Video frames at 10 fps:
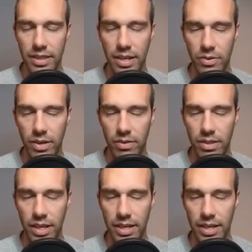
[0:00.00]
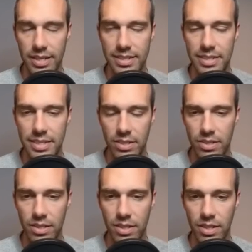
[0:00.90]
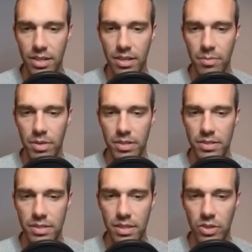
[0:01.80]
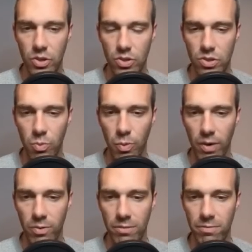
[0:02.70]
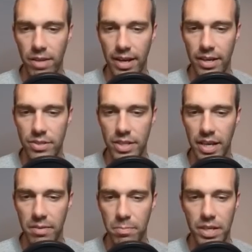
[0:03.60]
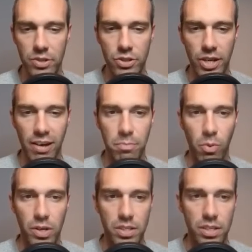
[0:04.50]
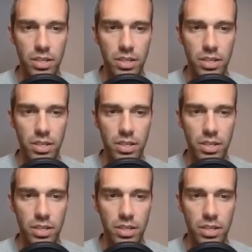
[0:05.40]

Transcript: ground, like steel, because you'll do well with the flyers, and because you're half poison